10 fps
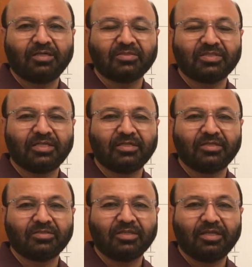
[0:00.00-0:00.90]
a
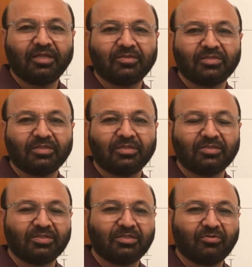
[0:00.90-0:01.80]
scientist, Hans
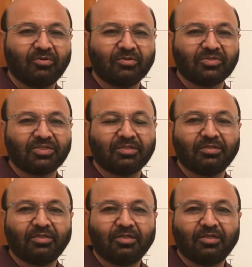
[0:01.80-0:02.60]
Christian Ørsted.